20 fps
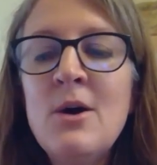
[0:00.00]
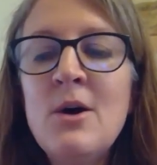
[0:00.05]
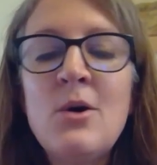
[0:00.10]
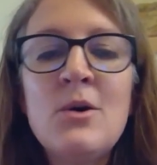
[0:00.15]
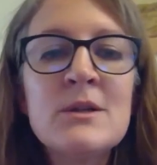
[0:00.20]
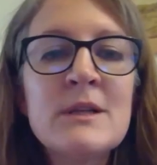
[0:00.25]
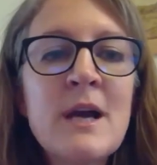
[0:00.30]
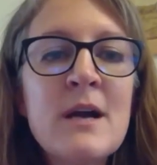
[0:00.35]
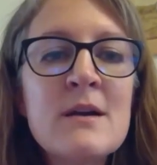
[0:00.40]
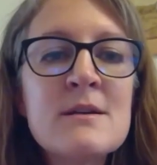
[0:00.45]

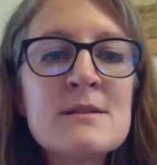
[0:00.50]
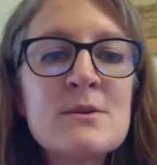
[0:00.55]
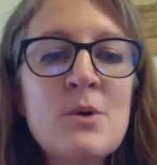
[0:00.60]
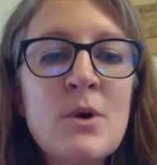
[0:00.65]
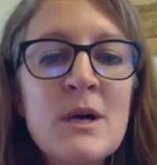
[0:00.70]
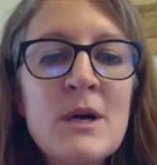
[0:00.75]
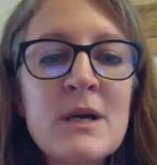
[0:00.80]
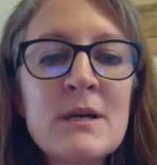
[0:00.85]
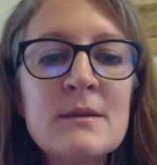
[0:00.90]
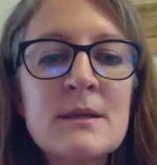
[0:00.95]
holding our
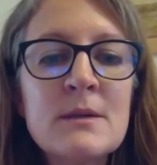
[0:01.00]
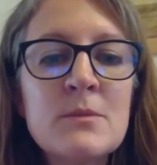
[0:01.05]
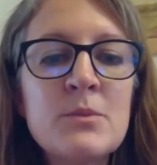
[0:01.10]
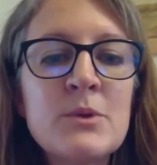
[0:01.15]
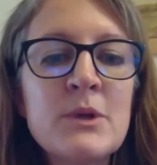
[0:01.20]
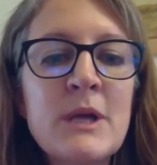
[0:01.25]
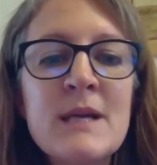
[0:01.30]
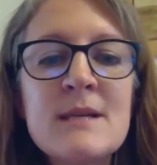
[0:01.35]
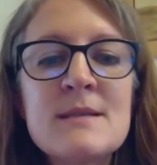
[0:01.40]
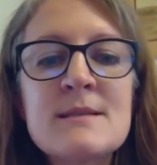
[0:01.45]
soil in
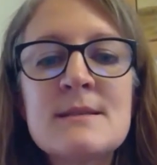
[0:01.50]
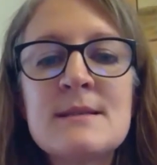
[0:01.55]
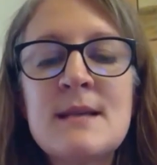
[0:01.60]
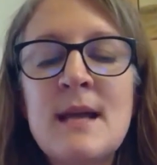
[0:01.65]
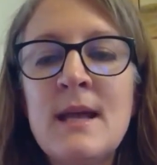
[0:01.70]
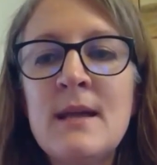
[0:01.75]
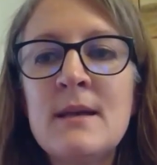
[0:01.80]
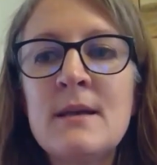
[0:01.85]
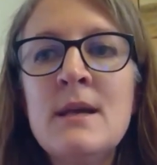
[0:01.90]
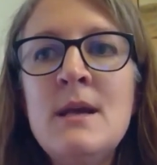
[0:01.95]
place
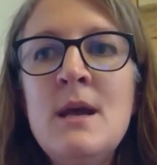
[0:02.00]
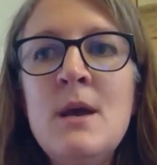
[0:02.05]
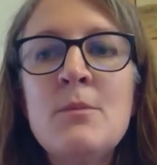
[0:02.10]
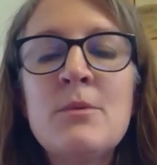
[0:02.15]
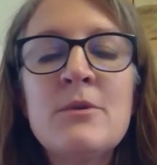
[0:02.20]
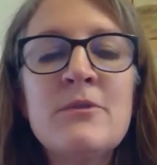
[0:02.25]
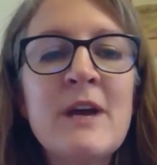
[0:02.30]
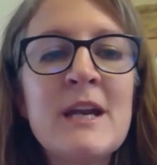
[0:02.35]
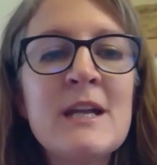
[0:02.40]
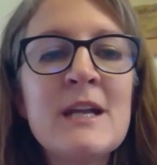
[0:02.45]
and
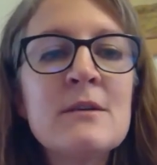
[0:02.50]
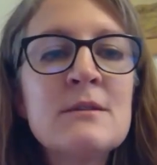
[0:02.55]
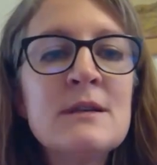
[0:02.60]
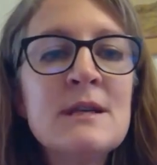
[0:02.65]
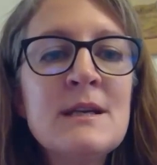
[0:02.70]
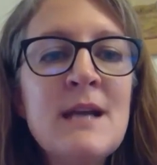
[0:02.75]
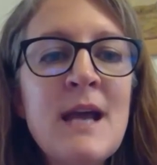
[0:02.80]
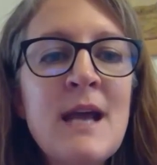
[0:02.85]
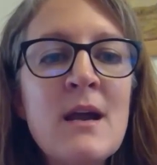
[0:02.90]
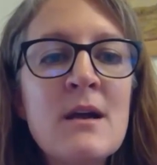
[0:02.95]
providing
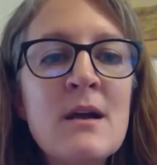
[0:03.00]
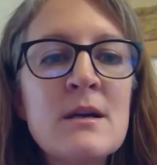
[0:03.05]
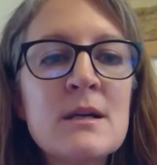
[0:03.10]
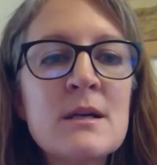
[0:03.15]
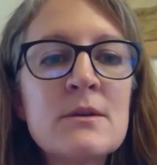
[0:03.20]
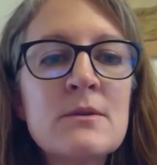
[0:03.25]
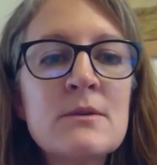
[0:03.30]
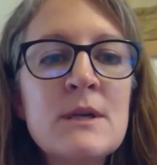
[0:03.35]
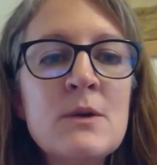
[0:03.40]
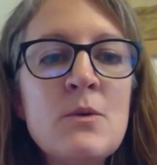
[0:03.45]
clean air
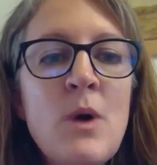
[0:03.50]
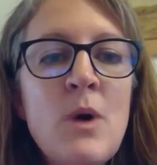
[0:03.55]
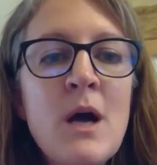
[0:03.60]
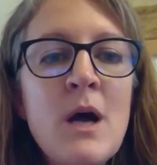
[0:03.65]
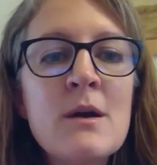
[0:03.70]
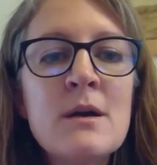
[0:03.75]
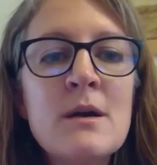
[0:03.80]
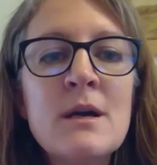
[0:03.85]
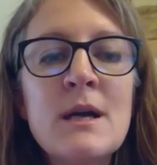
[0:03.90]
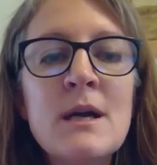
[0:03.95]
and clean
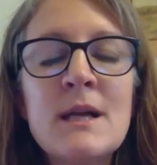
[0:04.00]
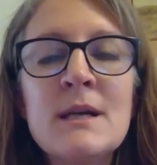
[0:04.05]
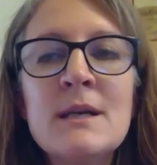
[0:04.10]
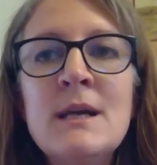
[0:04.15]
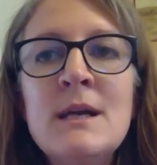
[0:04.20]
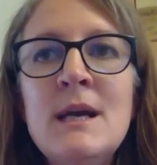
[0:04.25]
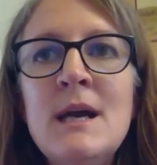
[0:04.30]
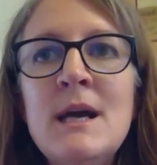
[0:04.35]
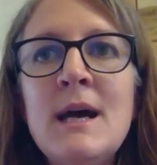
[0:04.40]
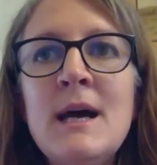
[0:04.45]
water. And
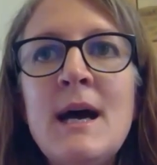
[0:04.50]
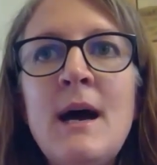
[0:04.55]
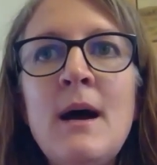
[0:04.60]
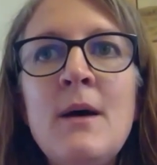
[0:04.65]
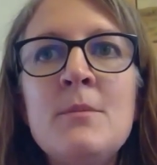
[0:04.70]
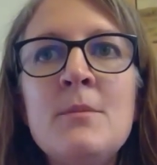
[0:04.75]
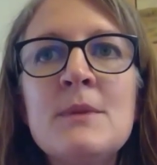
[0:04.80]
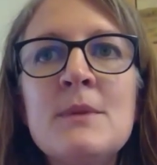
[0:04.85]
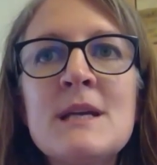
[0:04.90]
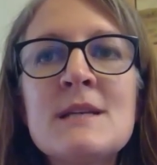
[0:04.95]

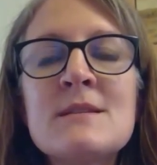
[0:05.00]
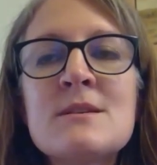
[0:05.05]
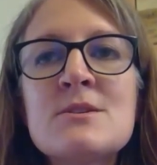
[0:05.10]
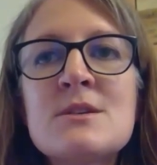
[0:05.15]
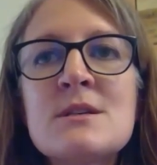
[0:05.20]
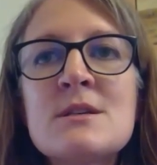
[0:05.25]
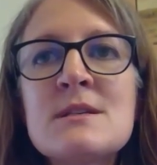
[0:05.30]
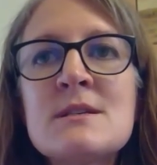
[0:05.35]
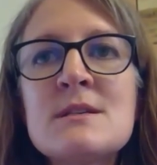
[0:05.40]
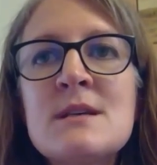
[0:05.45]
it's
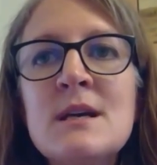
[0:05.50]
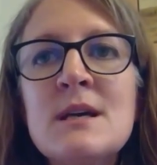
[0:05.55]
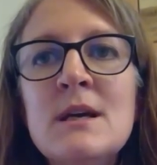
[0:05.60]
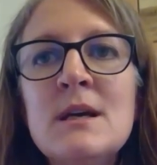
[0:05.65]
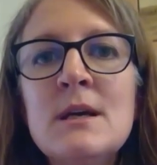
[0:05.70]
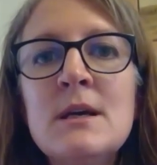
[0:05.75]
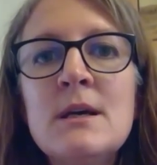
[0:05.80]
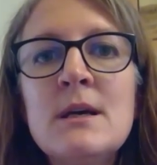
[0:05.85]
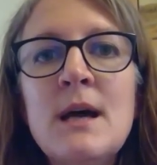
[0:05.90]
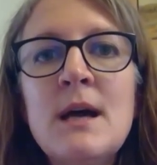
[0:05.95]
just
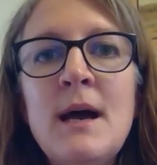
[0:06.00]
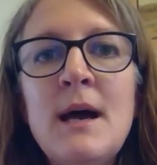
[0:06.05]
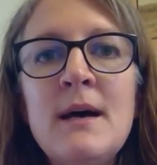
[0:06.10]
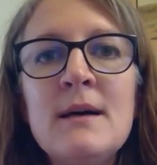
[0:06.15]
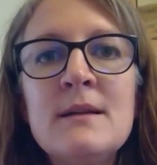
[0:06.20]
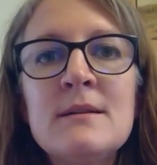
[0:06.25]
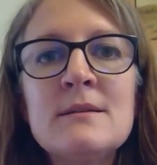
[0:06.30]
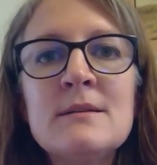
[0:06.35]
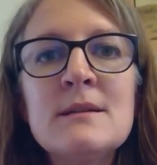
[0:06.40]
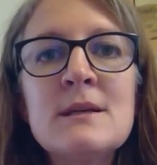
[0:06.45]

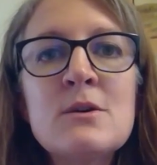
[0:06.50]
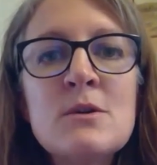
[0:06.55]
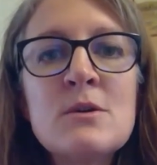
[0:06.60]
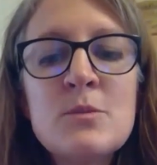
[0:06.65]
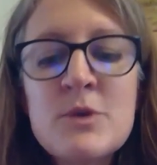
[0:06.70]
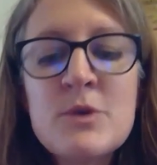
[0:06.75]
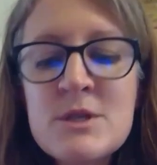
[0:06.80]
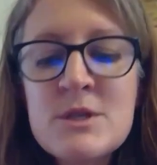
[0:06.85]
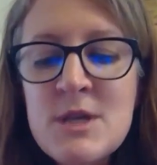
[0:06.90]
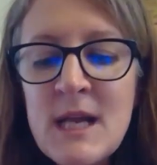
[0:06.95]
little
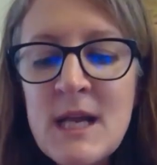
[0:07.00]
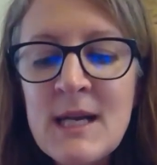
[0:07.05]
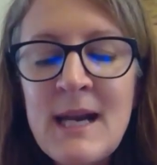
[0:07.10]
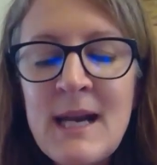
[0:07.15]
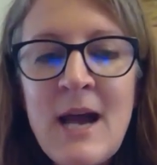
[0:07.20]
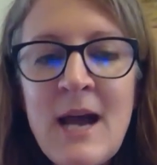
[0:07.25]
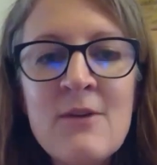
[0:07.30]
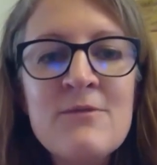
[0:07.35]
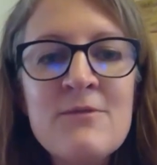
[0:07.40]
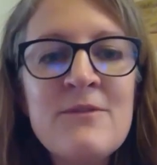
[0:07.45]
appreciated
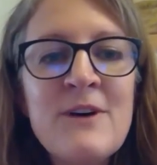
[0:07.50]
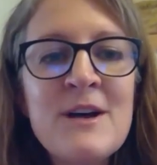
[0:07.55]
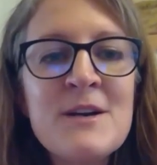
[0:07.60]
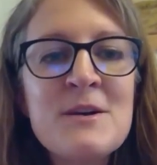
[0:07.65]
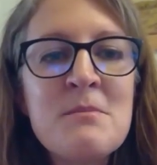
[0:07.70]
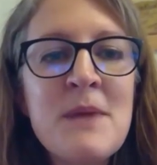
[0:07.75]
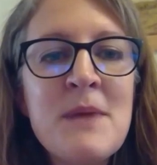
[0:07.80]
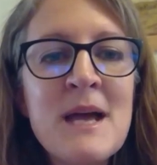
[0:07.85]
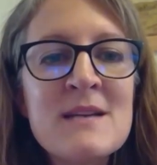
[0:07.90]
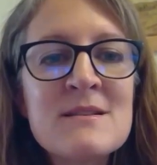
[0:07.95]
how
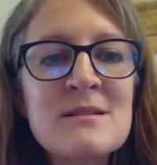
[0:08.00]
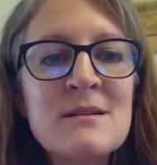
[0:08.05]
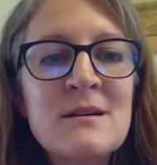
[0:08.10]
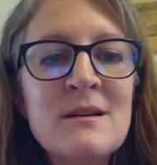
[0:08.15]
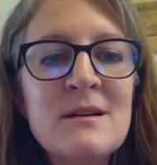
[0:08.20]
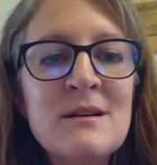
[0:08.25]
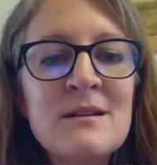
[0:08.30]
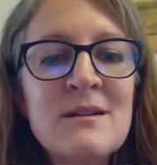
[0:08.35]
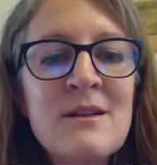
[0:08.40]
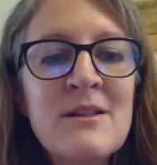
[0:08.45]

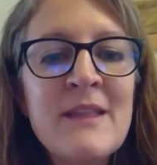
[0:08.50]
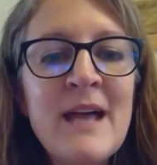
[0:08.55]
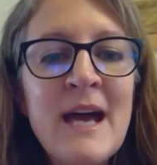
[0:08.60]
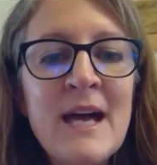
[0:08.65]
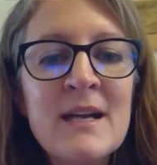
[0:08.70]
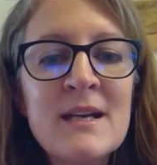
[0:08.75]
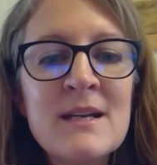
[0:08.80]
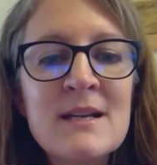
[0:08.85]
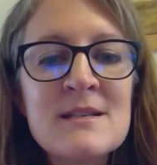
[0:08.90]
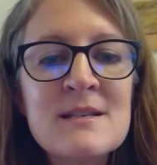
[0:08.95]
fundamental that
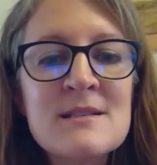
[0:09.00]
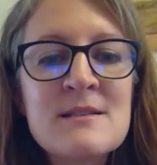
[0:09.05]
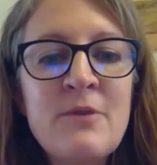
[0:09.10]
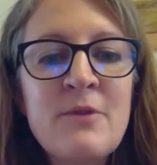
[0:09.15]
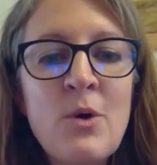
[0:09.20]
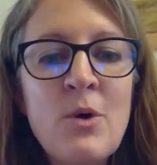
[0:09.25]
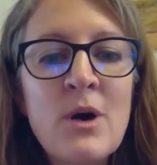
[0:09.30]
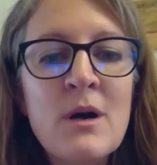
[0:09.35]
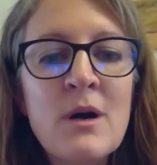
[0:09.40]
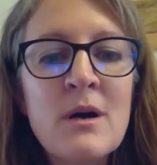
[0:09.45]
is
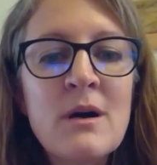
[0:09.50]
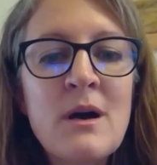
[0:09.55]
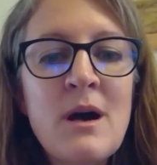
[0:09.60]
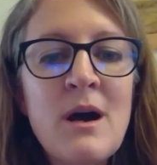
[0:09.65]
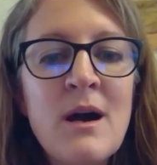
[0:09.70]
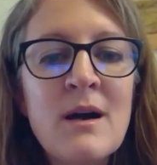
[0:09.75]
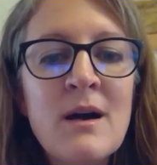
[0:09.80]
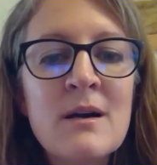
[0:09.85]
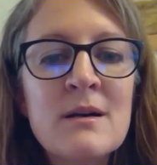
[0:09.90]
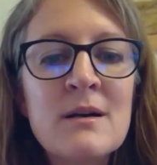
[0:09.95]
for
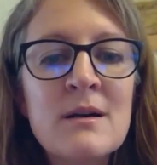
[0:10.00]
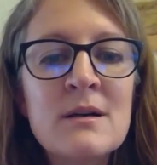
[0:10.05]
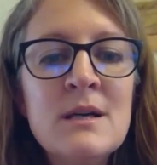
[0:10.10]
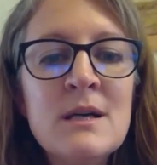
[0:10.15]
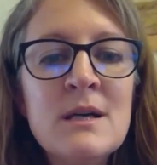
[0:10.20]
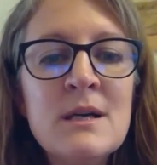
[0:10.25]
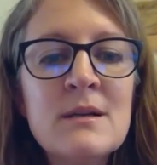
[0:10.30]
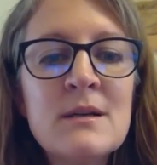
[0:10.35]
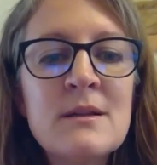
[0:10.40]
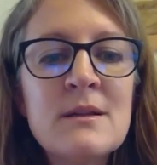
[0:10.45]
our
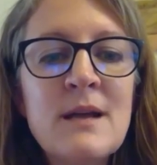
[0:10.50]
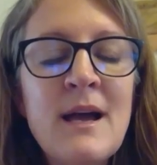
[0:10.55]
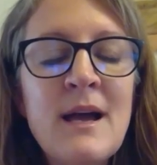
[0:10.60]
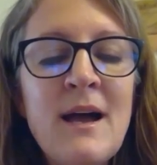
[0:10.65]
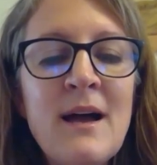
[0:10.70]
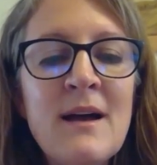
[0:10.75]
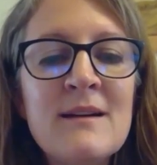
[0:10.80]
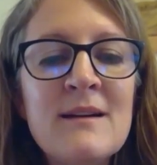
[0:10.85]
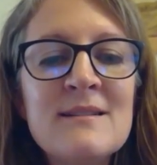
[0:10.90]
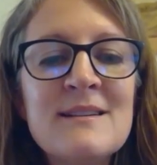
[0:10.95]

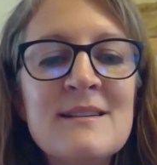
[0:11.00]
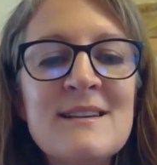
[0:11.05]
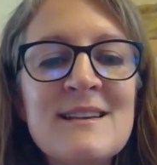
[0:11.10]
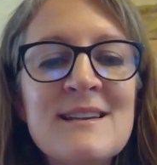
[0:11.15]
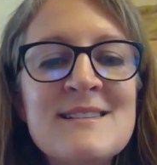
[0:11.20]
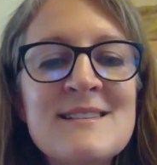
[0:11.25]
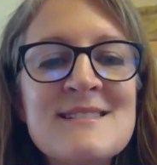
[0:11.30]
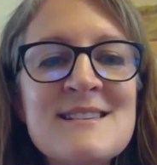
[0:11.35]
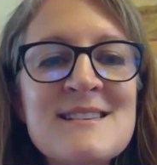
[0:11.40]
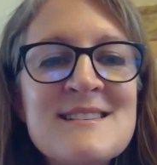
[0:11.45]

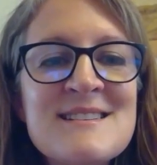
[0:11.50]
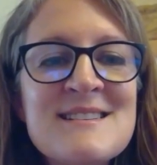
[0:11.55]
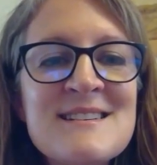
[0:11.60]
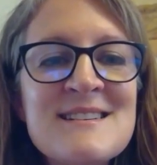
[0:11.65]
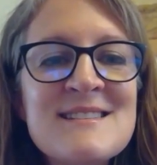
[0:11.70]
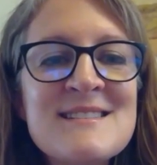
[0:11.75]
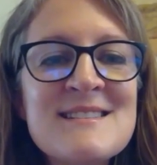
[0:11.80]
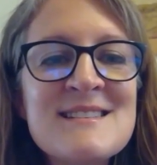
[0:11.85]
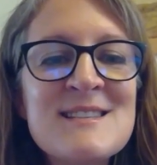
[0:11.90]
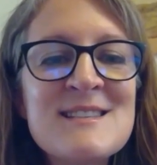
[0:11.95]

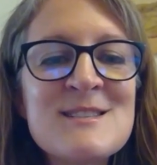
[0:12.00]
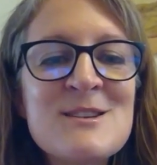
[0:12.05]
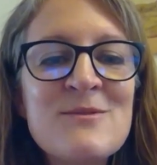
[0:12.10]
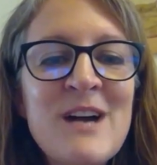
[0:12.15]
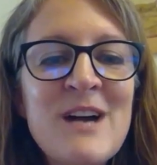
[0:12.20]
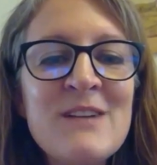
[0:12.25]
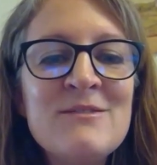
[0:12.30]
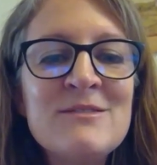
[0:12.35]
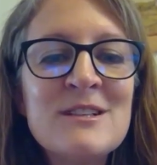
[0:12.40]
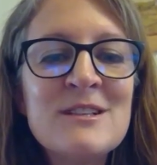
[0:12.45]
existence and
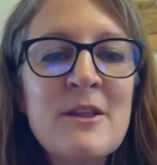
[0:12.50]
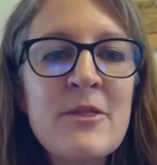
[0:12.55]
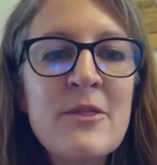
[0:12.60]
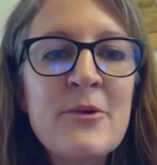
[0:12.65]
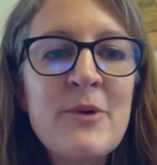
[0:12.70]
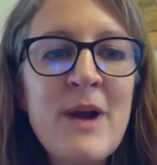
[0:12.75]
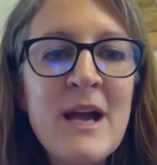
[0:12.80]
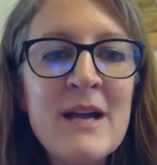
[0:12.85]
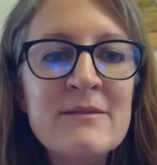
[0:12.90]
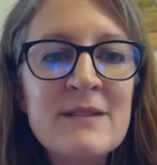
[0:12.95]
survival and
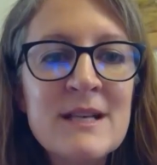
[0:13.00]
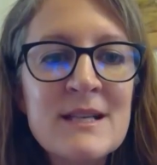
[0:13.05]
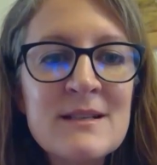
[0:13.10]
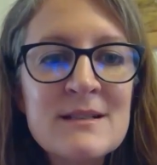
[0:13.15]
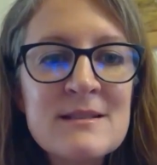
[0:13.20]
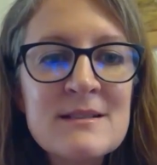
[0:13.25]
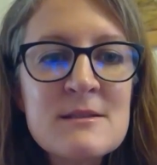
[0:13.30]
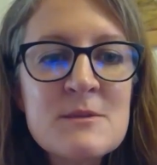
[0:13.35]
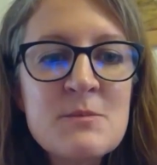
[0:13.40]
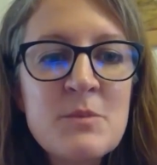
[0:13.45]
thriving
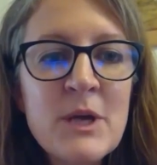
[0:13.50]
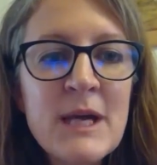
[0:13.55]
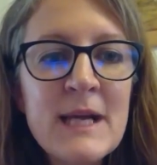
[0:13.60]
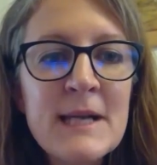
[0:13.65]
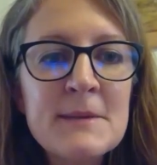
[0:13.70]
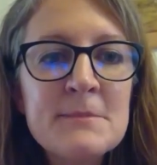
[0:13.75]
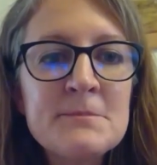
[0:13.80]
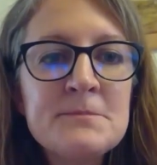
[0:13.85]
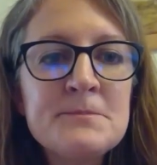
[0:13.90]
on this planet.